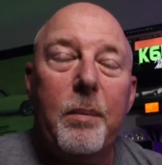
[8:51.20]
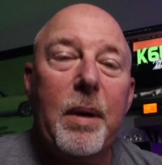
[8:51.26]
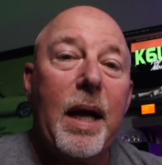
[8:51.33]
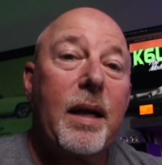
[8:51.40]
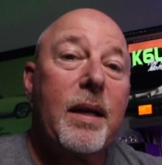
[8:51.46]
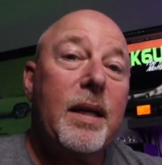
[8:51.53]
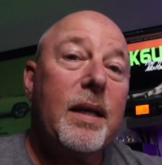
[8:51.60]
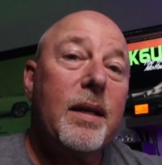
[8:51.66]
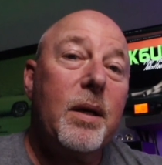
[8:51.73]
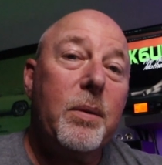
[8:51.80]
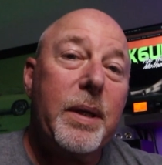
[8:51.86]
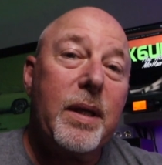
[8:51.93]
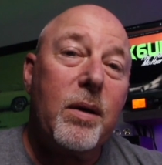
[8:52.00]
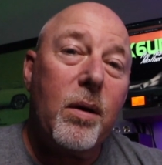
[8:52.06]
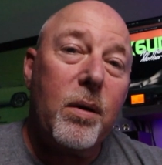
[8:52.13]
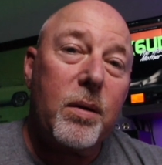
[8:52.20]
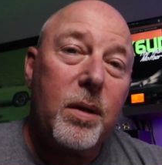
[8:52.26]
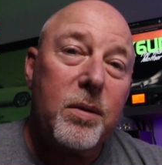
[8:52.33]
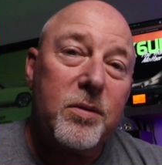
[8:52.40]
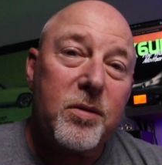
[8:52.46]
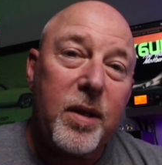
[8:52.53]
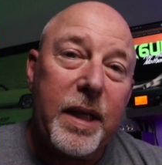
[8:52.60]
I'm not going to go into all
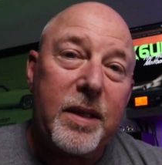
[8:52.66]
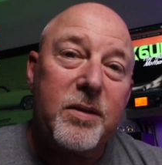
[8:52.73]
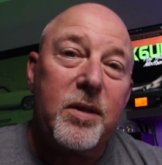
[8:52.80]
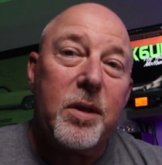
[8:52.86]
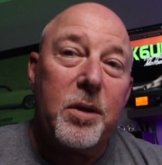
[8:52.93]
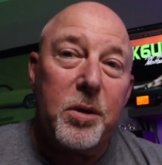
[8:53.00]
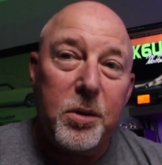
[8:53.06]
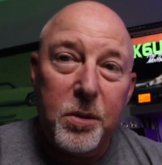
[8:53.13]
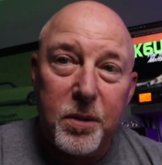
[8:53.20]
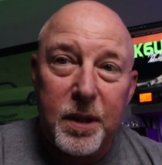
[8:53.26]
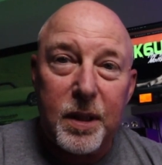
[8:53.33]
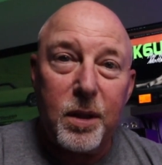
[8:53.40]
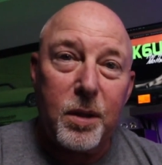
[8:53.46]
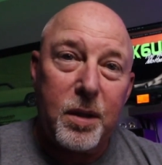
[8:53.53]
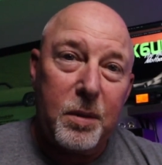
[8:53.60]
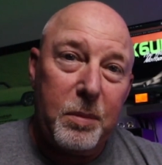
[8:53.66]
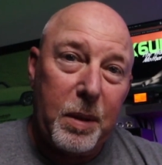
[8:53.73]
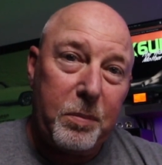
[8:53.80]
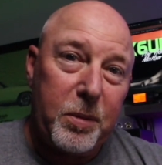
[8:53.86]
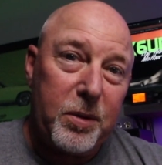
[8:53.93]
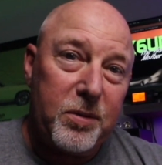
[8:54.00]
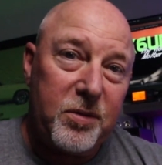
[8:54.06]
those links. You can look them
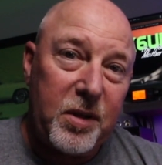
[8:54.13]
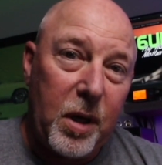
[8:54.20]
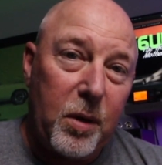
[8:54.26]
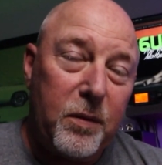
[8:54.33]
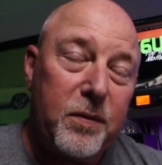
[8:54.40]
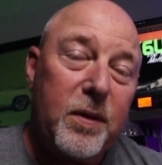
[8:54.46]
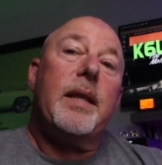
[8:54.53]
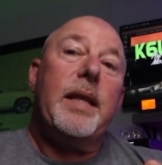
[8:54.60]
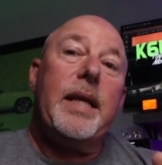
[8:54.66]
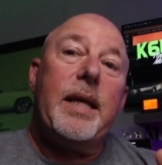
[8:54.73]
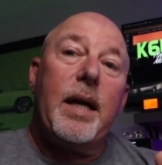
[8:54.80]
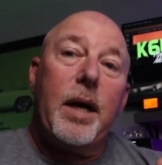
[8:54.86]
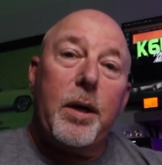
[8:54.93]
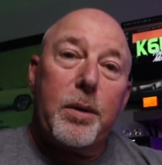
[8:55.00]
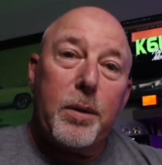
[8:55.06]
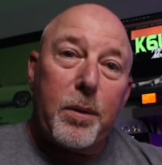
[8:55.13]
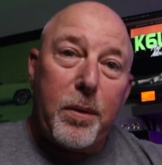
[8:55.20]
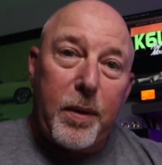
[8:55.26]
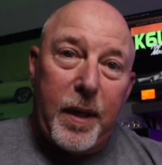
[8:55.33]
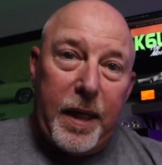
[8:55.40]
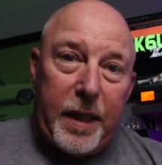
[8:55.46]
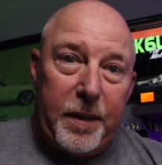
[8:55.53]
up yourself. The other
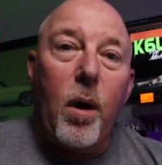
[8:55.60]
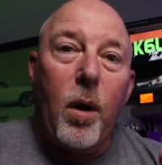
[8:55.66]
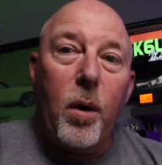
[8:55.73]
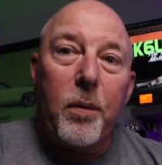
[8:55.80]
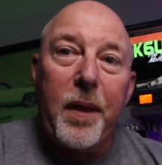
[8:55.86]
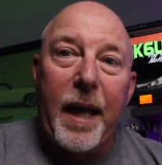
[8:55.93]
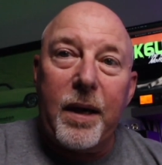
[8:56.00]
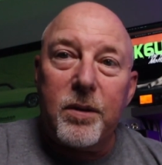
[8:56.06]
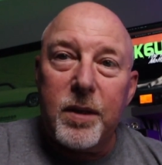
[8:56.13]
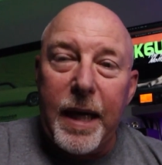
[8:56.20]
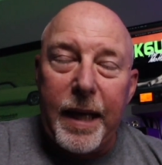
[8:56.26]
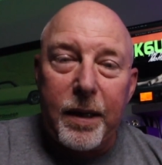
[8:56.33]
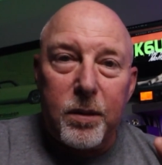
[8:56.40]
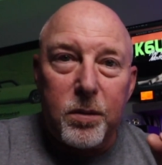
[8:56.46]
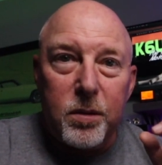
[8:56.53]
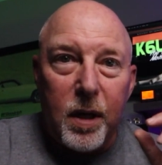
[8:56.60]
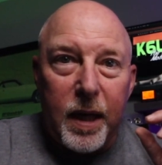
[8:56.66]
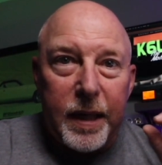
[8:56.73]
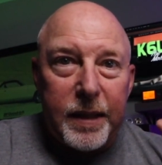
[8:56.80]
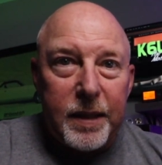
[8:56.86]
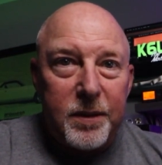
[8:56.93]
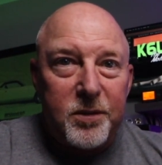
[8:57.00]
thing, all that ladder
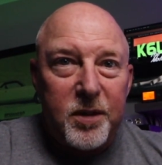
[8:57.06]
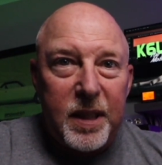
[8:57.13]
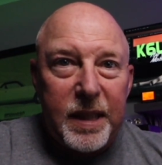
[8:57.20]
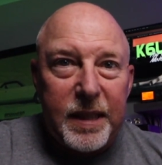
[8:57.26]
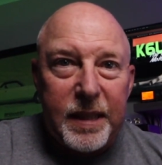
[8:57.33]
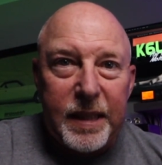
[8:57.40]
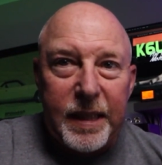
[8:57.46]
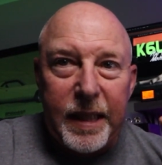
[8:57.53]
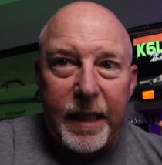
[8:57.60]
line that's in the